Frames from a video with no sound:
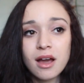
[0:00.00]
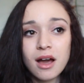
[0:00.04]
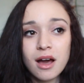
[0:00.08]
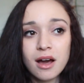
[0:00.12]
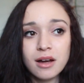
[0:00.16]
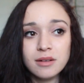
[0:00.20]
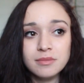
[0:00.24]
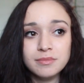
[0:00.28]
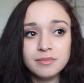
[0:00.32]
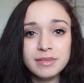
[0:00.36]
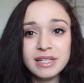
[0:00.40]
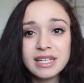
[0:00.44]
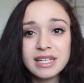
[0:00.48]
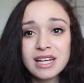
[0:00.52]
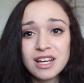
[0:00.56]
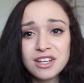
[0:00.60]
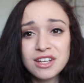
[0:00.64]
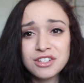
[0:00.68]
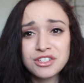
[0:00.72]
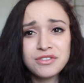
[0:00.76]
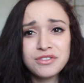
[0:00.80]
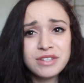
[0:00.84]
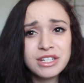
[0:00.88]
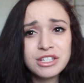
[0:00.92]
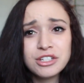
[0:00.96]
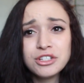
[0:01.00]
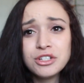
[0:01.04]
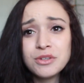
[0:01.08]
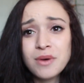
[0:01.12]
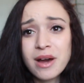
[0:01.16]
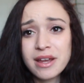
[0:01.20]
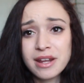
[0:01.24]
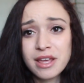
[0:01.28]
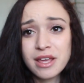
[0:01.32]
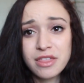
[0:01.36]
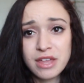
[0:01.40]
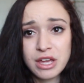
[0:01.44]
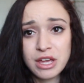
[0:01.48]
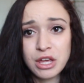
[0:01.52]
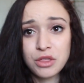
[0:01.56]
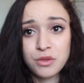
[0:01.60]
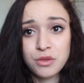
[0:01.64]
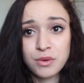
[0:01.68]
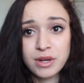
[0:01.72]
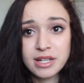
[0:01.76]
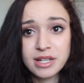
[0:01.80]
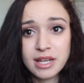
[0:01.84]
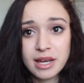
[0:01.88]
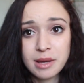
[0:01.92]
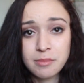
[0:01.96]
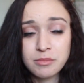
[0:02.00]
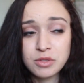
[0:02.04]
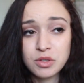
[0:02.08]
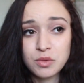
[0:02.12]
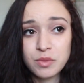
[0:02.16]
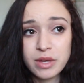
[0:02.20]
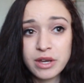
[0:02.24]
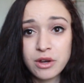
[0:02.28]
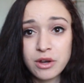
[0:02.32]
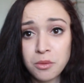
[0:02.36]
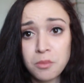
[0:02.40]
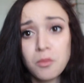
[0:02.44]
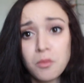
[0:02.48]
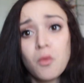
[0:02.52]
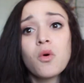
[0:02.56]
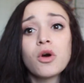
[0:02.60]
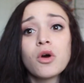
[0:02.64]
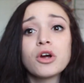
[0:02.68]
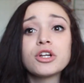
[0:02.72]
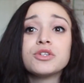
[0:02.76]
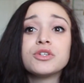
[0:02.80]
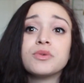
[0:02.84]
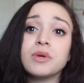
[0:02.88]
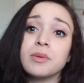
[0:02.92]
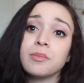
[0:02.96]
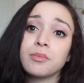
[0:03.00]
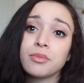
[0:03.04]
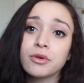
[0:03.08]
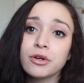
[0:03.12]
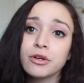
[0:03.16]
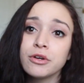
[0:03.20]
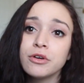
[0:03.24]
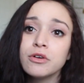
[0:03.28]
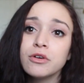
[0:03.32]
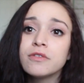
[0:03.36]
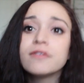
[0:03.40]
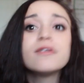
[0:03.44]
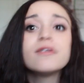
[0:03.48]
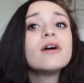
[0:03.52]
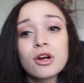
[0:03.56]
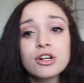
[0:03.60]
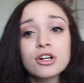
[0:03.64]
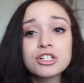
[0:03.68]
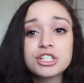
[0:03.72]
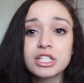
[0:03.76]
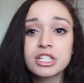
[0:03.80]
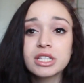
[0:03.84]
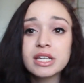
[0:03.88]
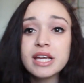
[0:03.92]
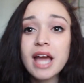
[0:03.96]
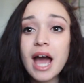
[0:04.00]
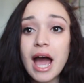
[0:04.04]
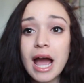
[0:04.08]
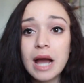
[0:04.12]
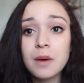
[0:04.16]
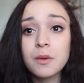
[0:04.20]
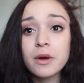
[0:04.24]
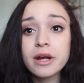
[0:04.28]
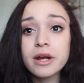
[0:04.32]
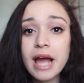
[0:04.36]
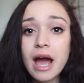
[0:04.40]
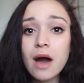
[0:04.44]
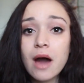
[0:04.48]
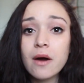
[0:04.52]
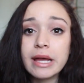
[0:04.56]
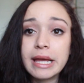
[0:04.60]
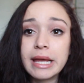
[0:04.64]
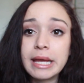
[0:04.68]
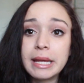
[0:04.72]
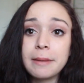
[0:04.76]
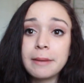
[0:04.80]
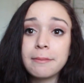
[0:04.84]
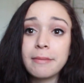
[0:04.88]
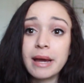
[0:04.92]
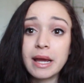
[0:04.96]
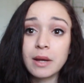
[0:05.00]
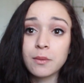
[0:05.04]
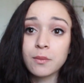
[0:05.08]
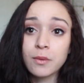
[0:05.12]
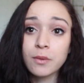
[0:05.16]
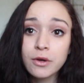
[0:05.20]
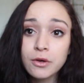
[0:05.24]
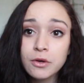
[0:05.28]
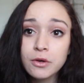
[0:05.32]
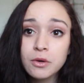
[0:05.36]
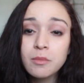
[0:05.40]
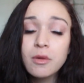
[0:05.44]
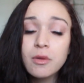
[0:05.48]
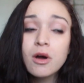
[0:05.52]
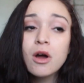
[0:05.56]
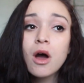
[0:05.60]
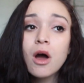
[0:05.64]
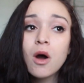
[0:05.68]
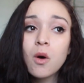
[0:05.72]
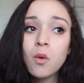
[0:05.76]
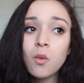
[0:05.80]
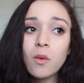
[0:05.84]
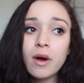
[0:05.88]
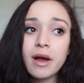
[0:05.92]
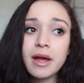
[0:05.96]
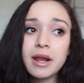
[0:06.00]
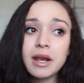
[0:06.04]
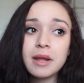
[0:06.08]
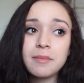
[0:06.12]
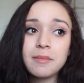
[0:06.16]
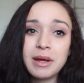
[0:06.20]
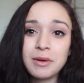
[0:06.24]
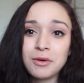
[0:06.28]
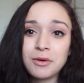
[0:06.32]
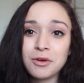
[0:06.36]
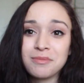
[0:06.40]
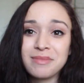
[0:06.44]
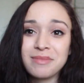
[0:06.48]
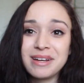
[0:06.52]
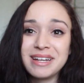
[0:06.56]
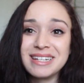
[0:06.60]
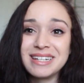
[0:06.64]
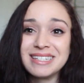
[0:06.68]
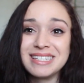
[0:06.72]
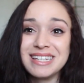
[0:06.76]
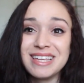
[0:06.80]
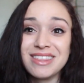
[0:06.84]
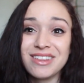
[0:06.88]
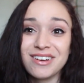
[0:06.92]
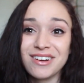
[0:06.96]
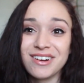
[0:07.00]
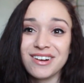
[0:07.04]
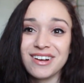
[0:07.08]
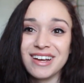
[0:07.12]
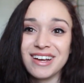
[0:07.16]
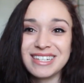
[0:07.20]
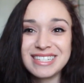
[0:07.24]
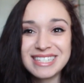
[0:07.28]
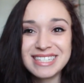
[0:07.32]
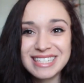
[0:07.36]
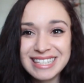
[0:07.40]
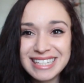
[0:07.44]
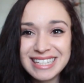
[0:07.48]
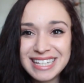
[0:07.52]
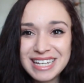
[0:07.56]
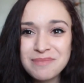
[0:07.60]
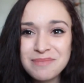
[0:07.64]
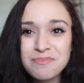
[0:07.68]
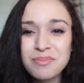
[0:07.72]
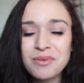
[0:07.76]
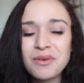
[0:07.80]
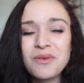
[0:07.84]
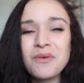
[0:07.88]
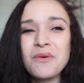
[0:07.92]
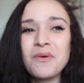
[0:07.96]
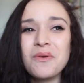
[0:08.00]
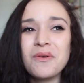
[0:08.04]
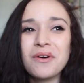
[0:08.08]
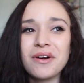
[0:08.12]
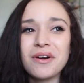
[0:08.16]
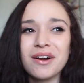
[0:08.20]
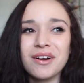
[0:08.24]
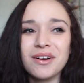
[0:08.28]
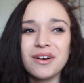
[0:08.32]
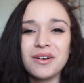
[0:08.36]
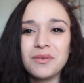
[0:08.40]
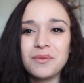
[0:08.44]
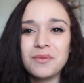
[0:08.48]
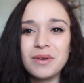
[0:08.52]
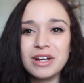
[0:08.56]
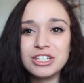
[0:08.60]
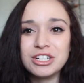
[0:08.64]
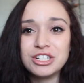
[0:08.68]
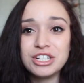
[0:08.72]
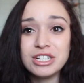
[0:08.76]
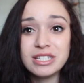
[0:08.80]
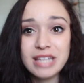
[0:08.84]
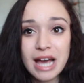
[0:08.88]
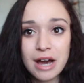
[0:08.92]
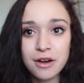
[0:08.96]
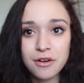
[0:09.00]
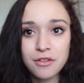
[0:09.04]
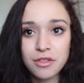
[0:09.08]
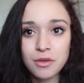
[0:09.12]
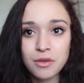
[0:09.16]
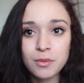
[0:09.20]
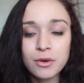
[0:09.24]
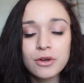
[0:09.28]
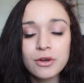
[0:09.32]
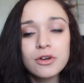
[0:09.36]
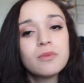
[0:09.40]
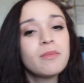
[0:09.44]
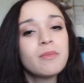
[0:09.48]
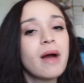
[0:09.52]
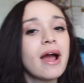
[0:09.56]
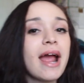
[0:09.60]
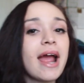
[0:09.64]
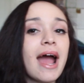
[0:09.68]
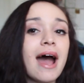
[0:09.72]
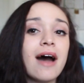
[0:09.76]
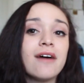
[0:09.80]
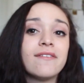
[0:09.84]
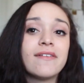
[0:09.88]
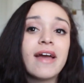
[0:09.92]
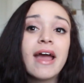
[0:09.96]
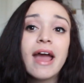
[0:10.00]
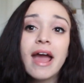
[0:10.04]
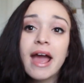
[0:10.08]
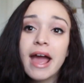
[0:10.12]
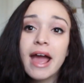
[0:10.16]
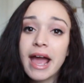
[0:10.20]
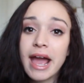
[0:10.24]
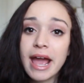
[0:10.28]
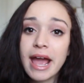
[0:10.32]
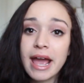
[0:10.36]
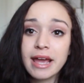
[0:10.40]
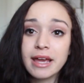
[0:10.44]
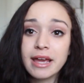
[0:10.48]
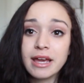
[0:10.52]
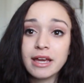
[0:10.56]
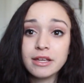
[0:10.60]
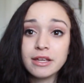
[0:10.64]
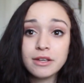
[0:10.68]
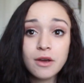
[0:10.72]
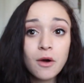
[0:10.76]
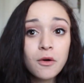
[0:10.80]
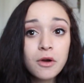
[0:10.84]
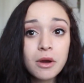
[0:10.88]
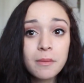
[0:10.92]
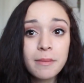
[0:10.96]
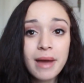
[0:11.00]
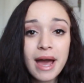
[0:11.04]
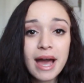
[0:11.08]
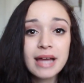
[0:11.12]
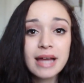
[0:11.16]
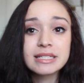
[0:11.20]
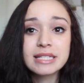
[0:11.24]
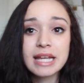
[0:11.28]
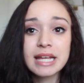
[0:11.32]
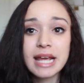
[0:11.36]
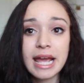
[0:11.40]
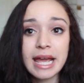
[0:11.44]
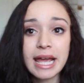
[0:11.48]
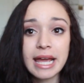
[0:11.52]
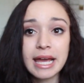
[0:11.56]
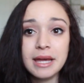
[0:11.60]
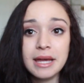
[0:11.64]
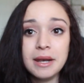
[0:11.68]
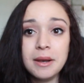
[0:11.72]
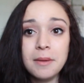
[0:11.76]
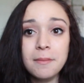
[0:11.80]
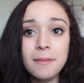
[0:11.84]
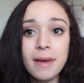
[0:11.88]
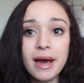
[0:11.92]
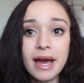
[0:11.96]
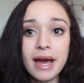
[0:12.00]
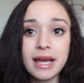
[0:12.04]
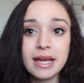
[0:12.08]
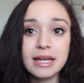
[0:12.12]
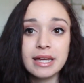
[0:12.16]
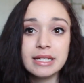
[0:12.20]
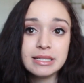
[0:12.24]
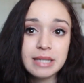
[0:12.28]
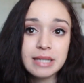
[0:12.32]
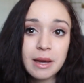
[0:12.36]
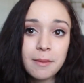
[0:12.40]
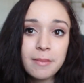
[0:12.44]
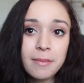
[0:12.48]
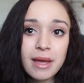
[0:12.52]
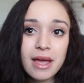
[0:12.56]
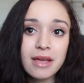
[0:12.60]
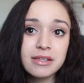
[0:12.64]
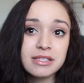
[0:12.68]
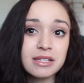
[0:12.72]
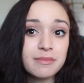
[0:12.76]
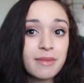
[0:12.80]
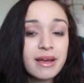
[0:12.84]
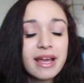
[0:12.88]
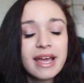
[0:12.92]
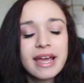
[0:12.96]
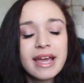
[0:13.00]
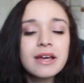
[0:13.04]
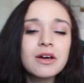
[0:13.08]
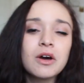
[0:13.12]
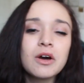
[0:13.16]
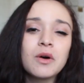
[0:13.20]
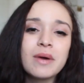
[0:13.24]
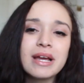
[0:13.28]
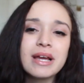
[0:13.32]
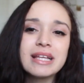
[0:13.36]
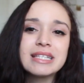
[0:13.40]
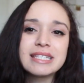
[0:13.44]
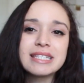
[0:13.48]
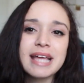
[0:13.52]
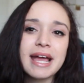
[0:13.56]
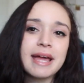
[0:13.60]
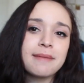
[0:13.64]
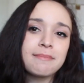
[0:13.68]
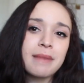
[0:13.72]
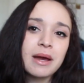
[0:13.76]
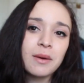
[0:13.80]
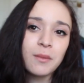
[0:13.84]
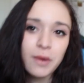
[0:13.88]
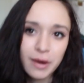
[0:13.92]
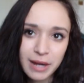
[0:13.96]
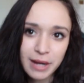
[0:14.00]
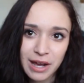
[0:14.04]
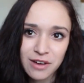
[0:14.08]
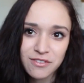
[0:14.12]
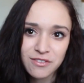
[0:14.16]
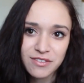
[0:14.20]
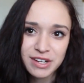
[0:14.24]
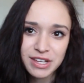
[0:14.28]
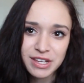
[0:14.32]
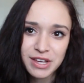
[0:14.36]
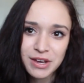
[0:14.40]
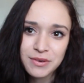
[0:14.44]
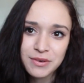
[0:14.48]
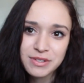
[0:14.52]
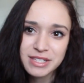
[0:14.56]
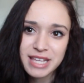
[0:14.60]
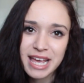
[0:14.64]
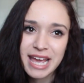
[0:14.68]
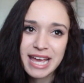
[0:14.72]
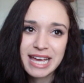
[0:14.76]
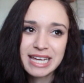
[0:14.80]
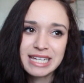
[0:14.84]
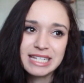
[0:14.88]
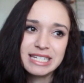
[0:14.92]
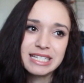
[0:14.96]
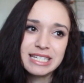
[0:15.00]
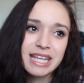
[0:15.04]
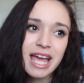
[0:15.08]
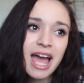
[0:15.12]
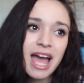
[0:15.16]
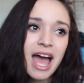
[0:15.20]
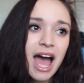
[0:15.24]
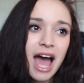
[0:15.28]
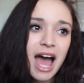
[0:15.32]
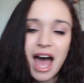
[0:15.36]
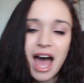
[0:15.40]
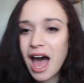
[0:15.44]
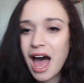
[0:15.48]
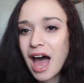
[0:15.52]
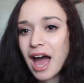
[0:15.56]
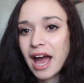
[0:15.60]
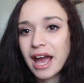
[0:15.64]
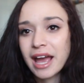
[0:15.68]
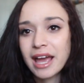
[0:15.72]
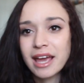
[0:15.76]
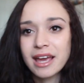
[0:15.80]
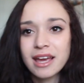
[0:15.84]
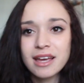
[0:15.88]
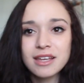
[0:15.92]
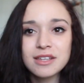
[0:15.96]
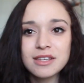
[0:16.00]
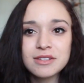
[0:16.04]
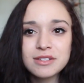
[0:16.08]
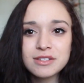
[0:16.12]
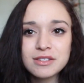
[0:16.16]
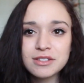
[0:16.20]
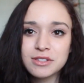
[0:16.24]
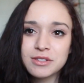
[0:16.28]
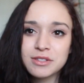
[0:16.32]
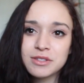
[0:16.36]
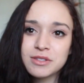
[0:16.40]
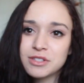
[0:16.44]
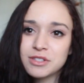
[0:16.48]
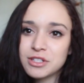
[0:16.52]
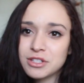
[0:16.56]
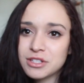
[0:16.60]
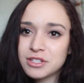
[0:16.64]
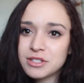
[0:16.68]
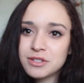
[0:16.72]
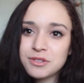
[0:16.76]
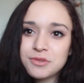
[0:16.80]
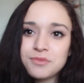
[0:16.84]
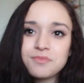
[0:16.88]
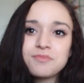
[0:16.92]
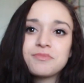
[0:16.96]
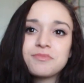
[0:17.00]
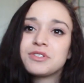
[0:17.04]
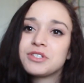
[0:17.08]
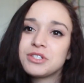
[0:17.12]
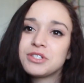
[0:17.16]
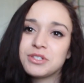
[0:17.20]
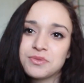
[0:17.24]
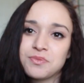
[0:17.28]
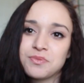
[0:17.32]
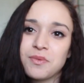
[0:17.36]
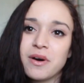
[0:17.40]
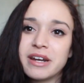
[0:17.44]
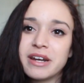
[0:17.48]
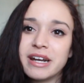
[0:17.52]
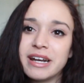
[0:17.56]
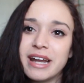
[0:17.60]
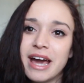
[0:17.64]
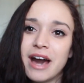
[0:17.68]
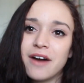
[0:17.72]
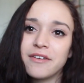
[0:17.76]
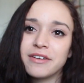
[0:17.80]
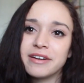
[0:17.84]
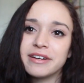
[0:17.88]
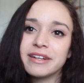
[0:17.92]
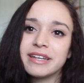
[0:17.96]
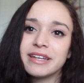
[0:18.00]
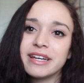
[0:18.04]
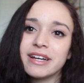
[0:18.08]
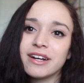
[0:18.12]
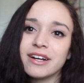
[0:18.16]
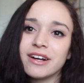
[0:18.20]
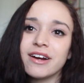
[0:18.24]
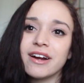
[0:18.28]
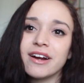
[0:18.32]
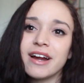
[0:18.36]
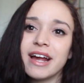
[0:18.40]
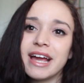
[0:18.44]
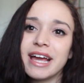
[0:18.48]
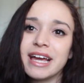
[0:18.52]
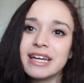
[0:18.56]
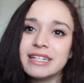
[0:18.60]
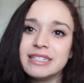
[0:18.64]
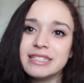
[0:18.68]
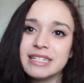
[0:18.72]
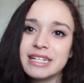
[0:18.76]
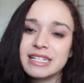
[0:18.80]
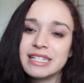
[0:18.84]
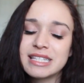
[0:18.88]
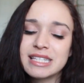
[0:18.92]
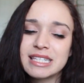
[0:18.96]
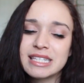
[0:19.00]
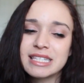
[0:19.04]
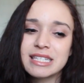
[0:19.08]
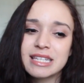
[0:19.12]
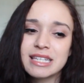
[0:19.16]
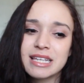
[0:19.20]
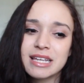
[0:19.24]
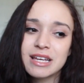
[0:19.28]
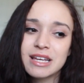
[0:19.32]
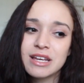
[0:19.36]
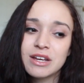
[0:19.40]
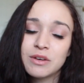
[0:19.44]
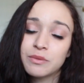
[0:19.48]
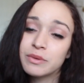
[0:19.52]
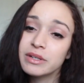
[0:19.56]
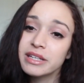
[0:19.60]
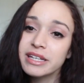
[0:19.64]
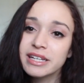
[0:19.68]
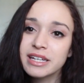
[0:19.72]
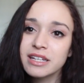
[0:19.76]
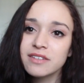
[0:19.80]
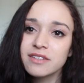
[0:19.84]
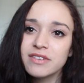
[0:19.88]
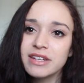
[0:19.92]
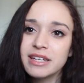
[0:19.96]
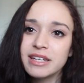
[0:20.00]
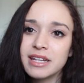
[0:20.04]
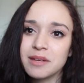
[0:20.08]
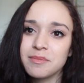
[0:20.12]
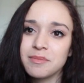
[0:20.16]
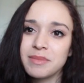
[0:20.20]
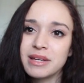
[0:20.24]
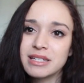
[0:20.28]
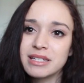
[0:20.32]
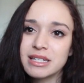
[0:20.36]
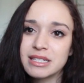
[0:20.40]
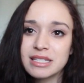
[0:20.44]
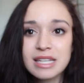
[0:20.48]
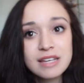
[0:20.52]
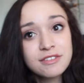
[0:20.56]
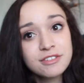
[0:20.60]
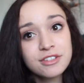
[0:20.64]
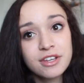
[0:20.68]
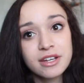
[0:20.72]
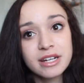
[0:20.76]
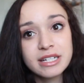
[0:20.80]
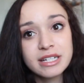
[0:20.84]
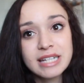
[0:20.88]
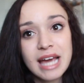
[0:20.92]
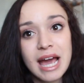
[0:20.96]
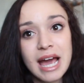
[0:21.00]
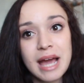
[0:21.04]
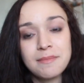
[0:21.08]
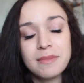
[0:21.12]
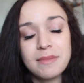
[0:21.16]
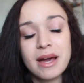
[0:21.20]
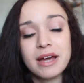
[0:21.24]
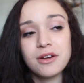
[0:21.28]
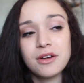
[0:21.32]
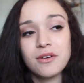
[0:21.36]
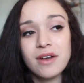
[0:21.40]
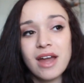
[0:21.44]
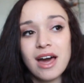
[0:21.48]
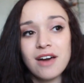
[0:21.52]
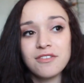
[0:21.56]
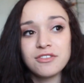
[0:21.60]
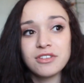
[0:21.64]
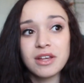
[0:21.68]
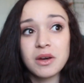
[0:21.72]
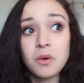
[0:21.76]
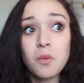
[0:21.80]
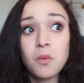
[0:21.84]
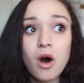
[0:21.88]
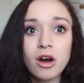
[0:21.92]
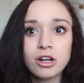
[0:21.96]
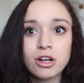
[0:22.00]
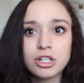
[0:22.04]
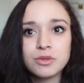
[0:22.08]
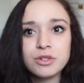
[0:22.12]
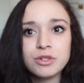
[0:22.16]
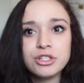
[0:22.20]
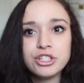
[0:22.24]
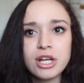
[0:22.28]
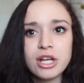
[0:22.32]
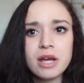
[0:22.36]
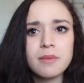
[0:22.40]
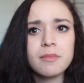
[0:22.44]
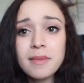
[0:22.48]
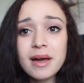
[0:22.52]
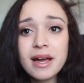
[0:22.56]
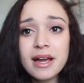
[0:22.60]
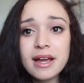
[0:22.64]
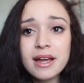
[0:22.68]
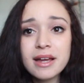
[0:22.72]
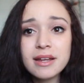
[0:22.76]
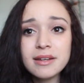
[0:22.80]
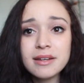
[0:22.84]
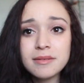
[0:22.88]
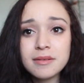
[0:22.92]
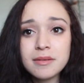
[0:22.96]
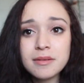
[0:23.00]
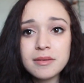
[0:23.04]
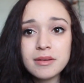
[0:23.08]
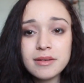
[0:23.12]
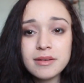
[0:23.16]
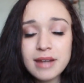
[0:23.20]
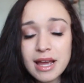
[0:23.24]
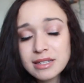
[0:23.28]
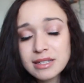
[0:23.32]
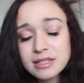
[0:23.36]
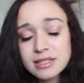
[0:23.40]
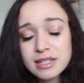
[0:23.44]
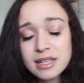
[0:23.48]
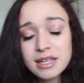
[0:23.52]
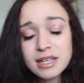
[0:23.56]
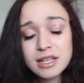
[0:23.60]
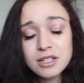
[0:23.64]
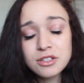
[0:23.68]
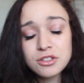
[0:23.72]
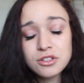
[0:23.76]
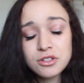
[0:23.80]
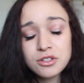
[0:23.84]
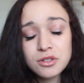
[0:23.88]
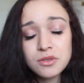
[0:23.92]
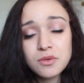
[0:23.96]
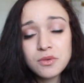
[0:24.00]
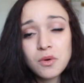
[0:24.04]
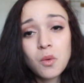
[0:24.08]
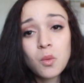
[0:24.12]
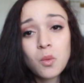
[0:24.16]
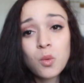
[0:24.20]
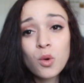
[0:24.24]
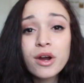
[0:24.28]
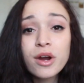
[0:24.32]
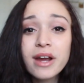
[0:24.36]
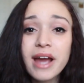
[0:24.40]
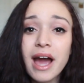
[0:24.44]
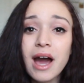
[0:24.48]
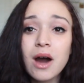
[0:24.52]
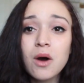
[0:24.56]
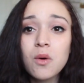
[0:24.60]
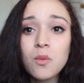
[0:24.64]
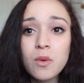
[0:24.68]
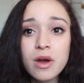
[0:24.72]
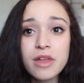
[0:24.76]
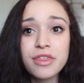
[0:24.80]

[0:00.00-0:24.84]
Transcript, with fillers: um, because you need to do anything three times a week or more to improve. Personally, I work out in my room when my roommate is either asleep or when she's out of the room. I have a yoga mat and my dumbbells and my ankle weights and my workout videos and I just sweat it out in here and it's really convenient because it saves a lot of time. I don't have to like walk to a gym. My next thing is to work out